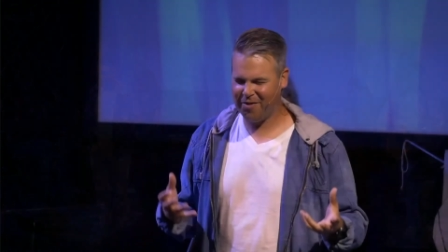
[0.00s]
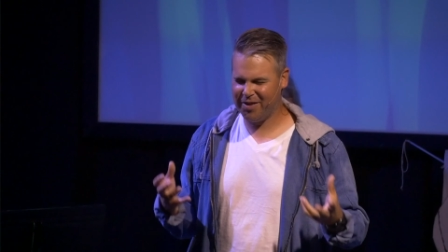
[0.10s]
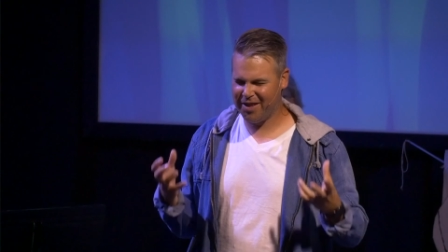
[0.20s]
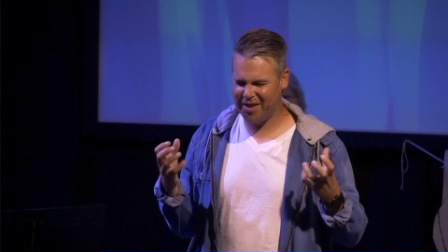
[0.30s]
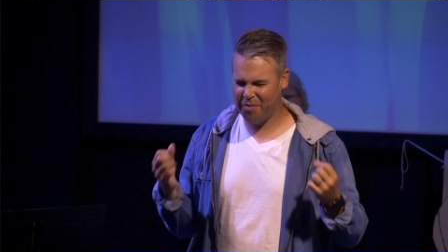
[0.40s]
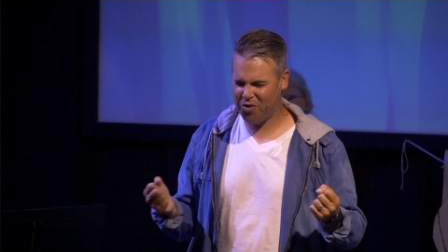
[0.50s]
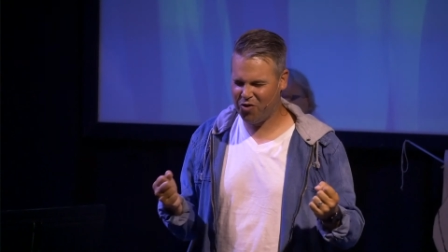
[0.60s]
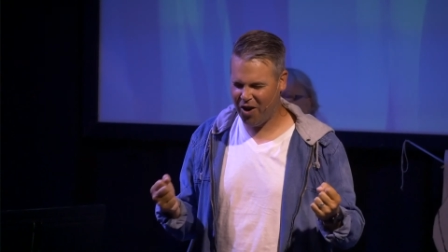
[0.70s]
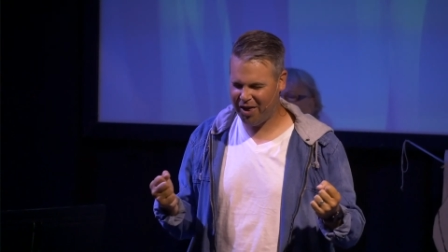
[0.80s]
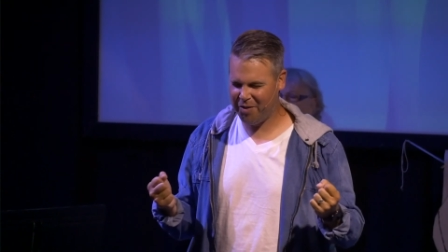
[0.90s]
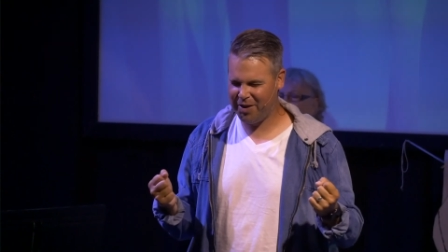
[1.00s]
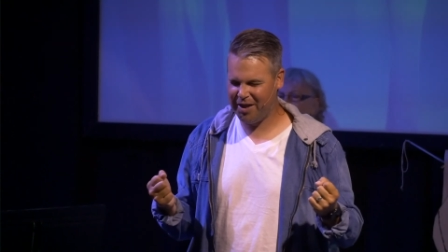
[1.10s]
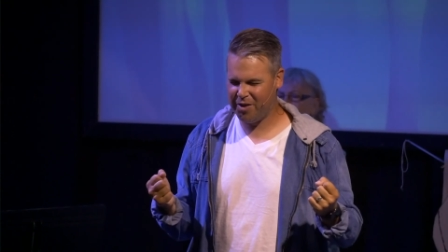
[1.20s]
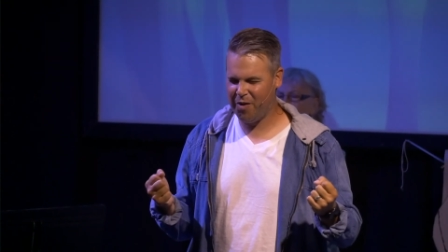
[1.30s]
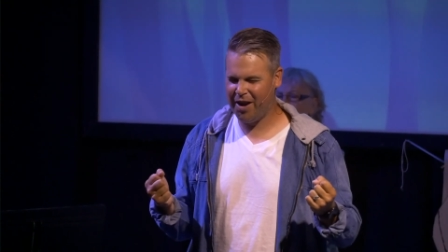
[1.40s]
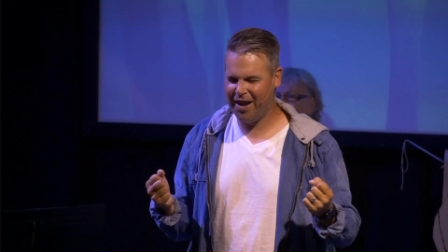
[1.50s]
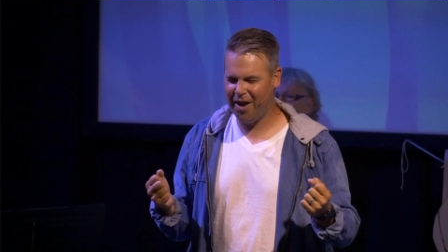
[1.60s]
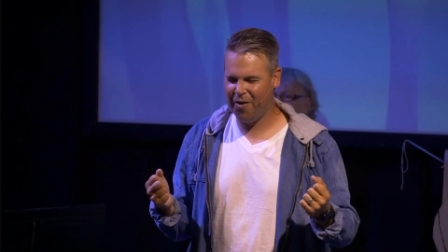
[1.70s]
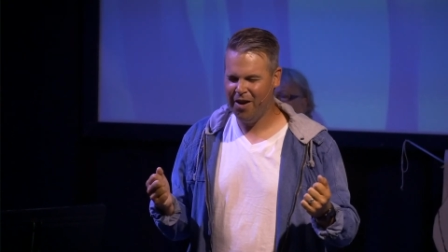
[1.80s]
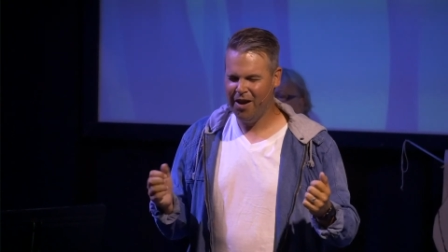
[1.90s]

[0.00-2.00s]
with this. I'm struggling with this right now.